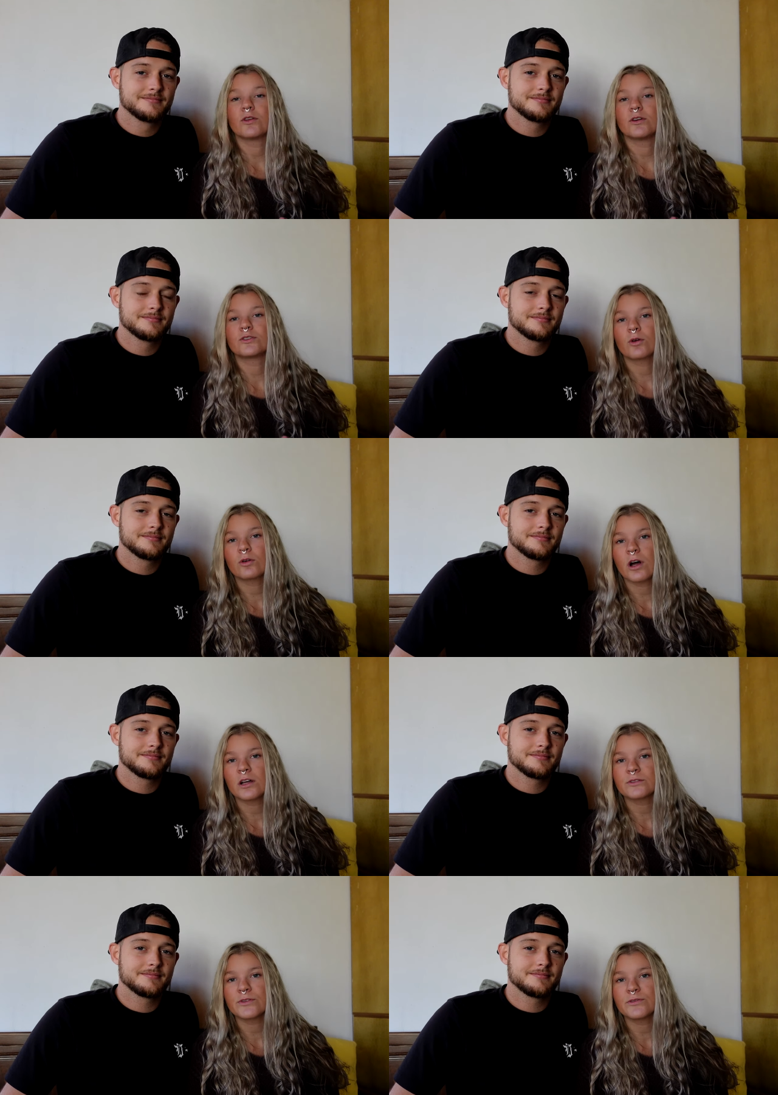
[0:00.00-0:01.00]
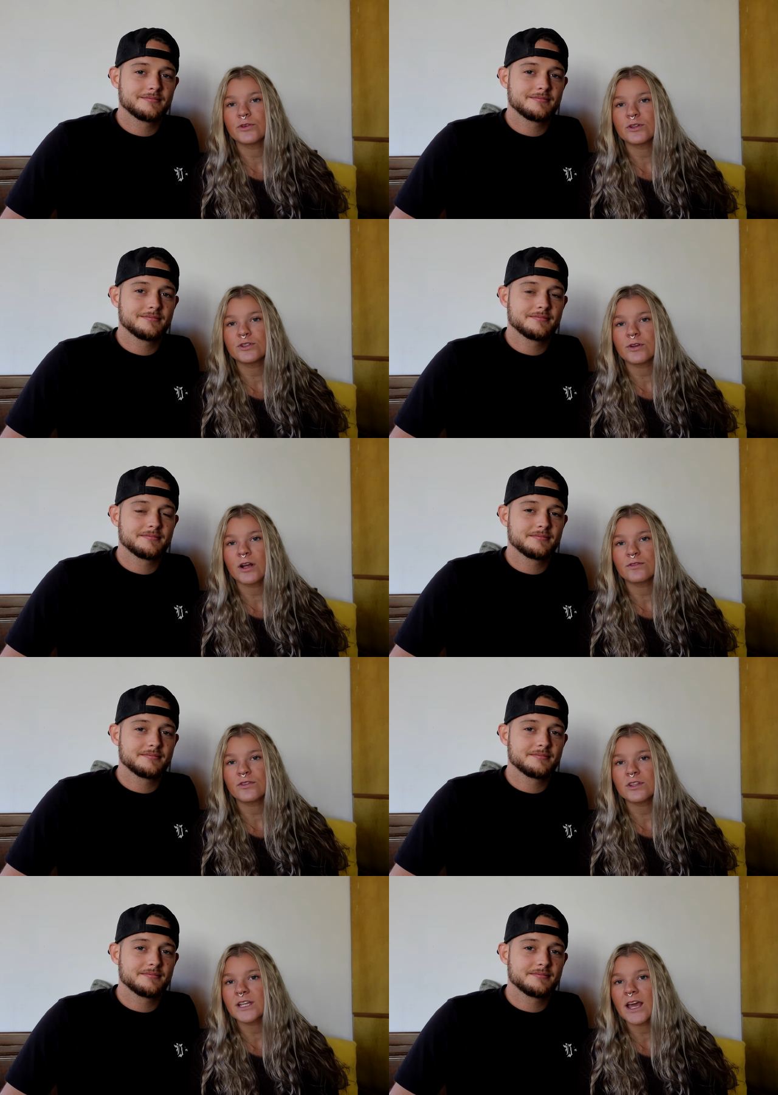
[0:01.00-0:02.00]
Speaker 1: The total cost for food in Tirana
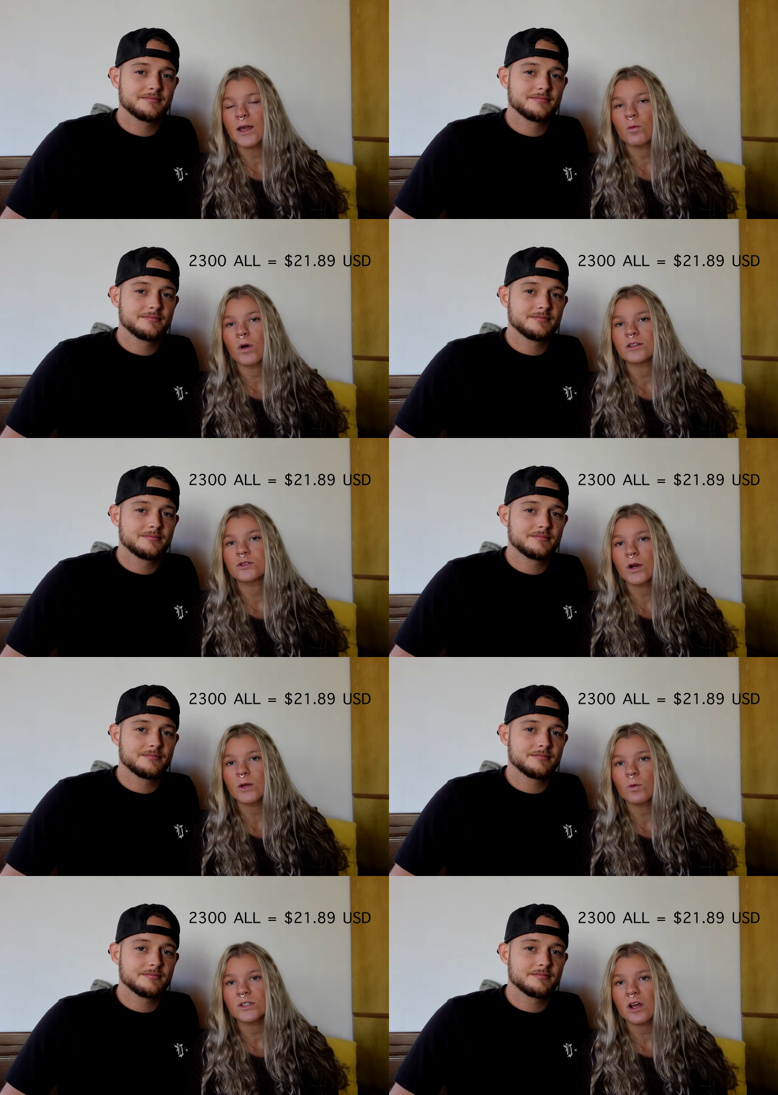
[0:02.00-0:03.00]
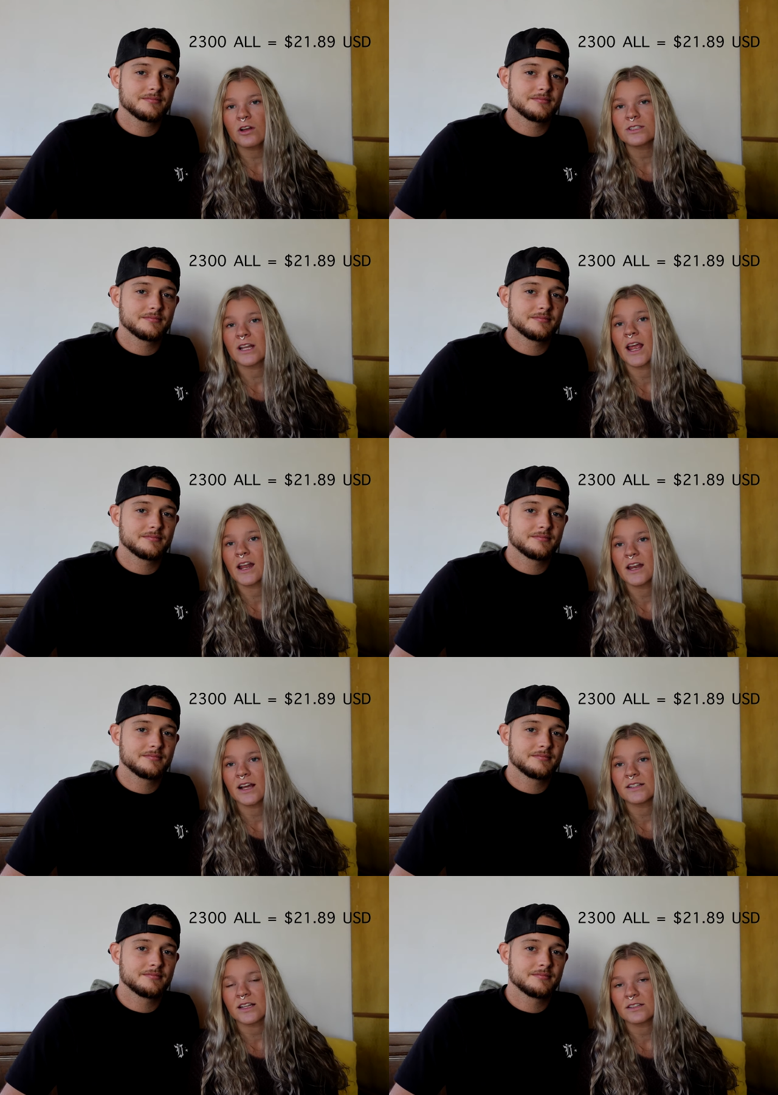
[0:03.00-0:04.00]
for the day was
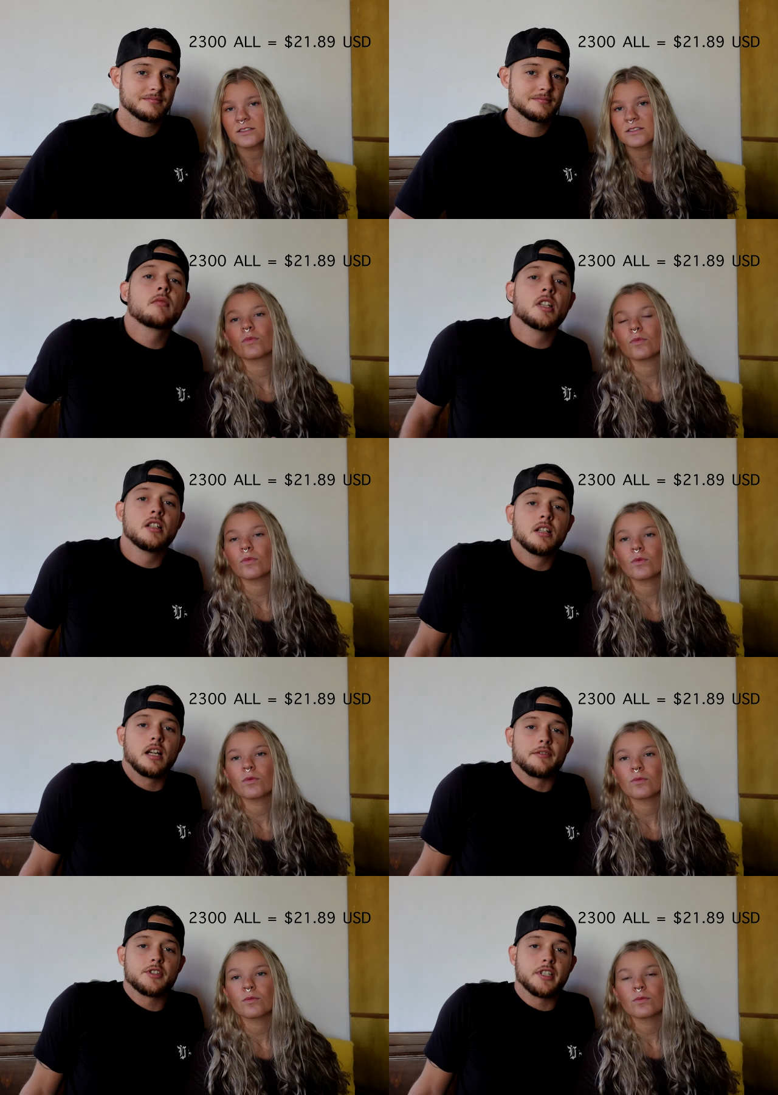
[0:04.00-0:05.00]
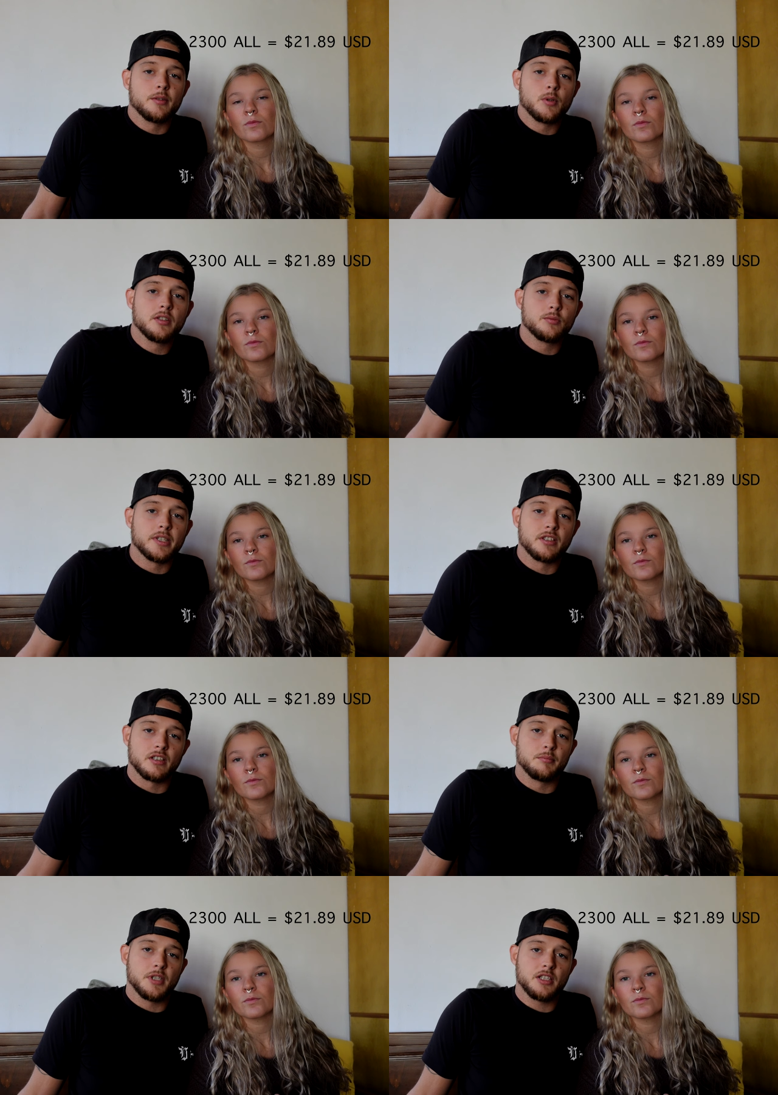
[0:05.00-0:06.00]
$21.89.
Speaker 2: After day one, we
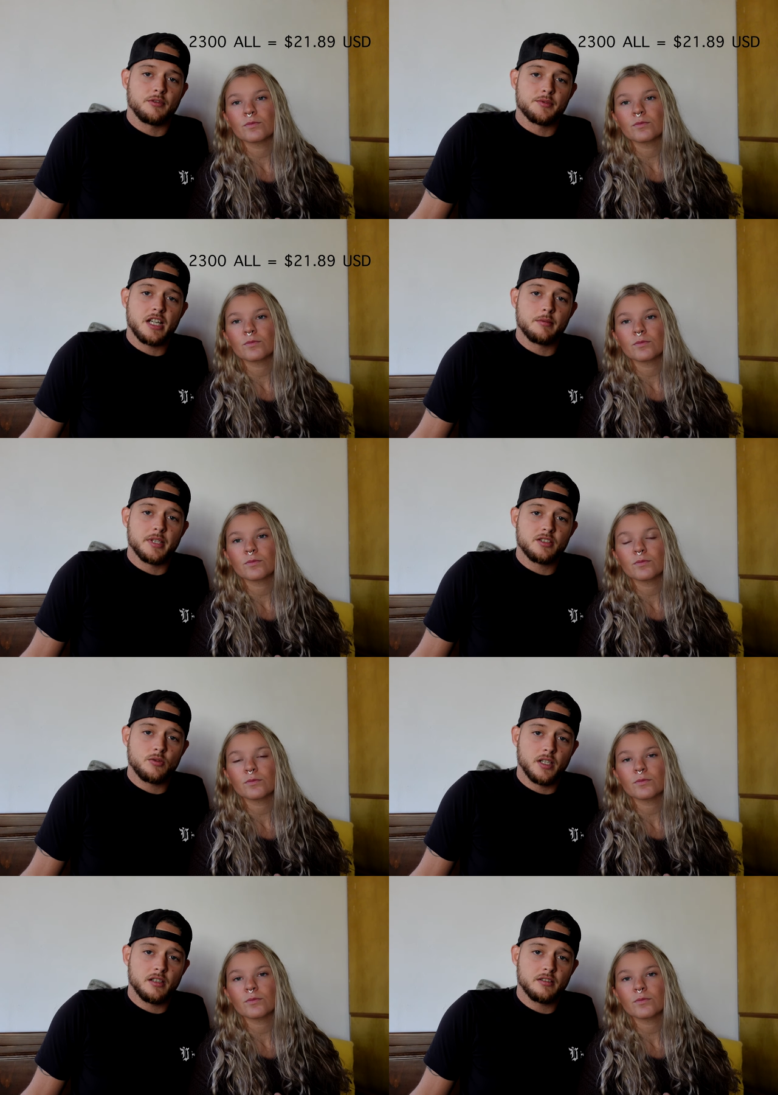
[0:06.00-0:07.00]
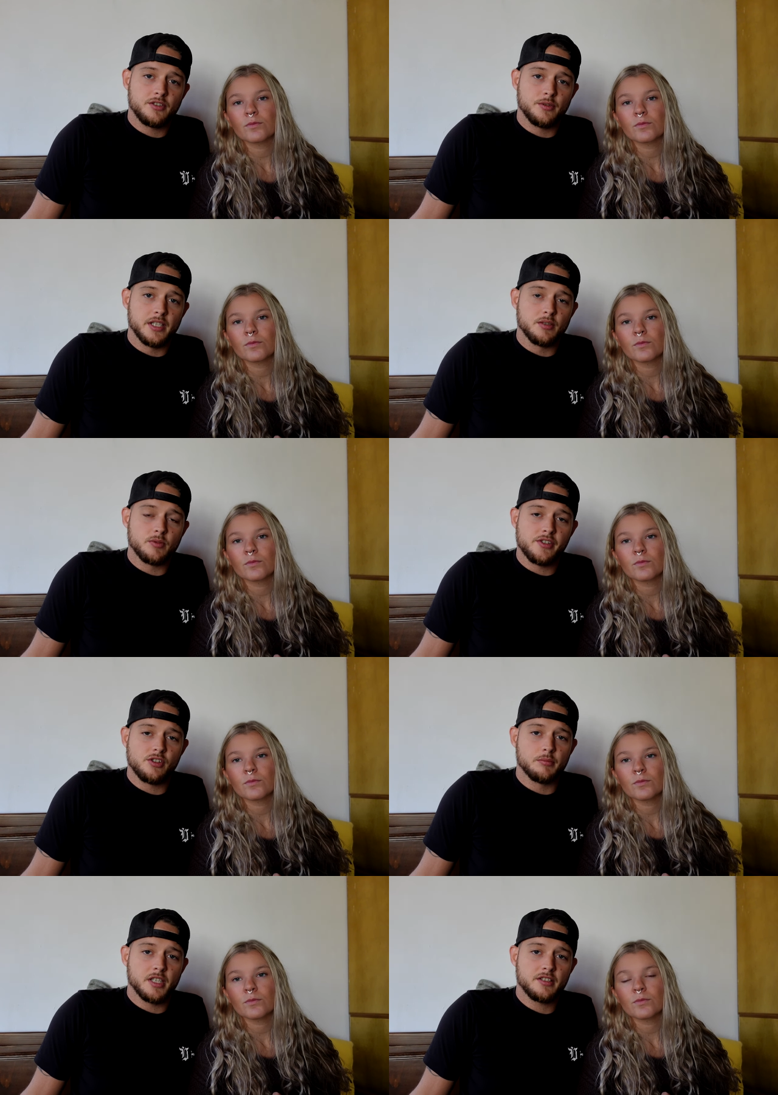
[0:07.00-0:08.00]
took a bus from Skanderbeg Square to the
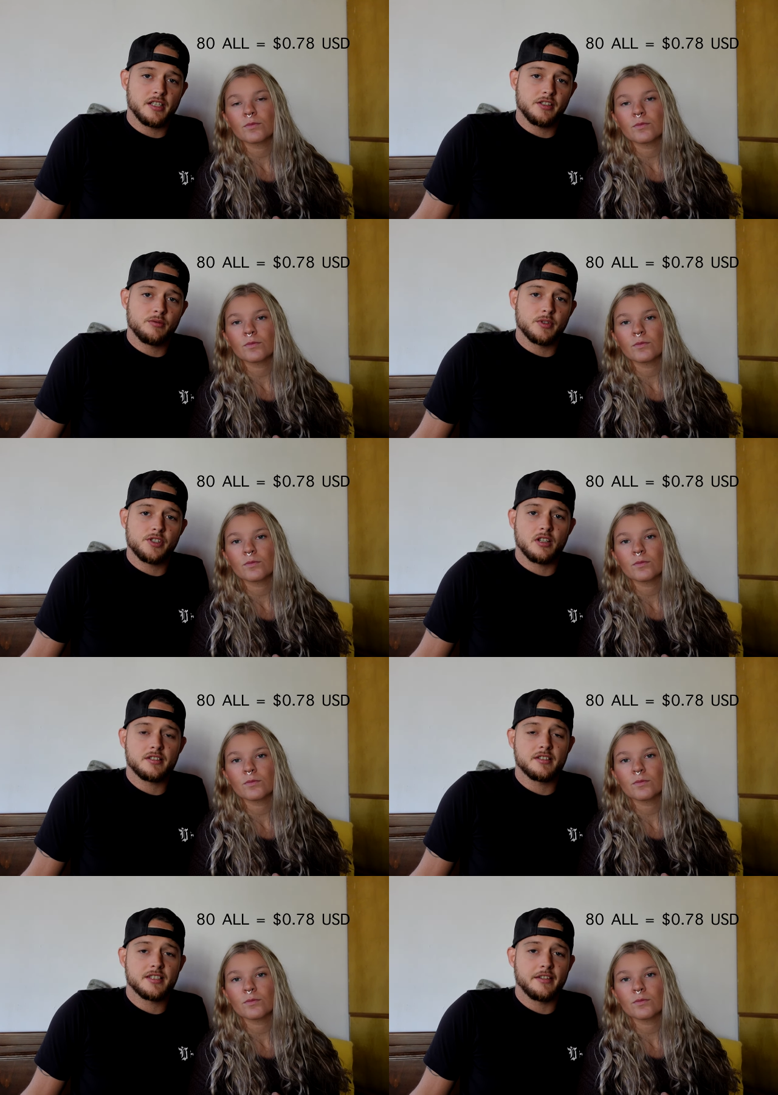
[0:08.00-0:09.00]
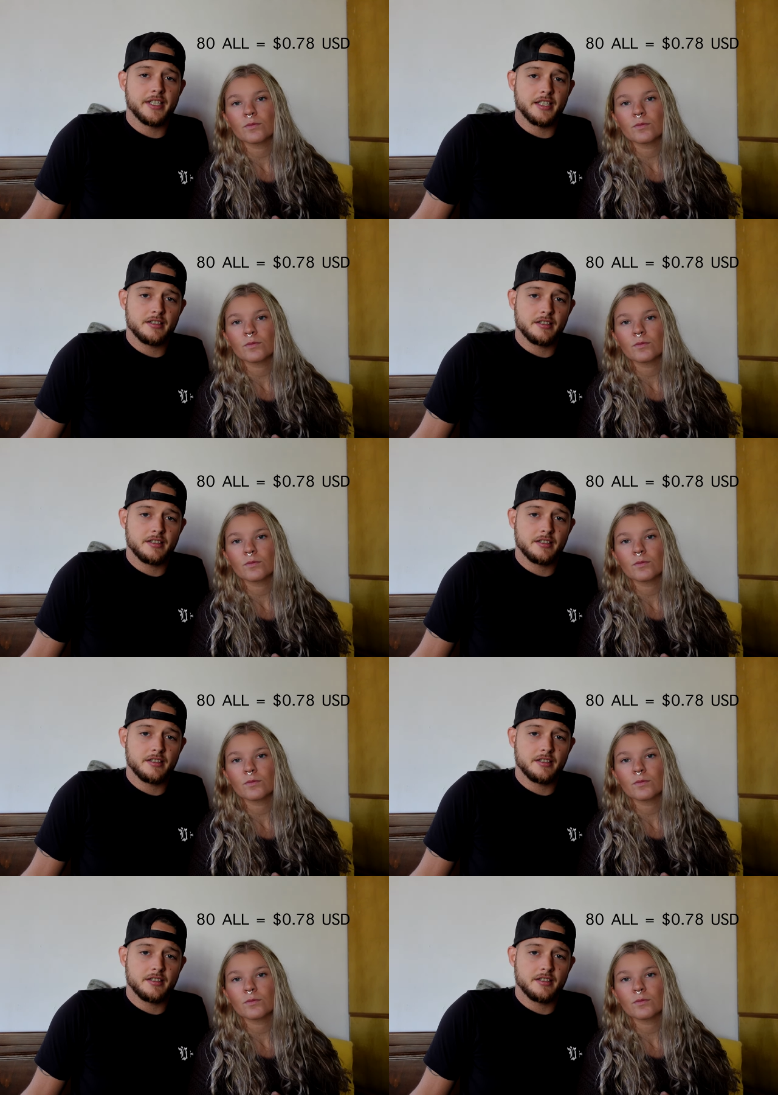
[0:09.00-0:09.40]
regional bus station, which cost us 78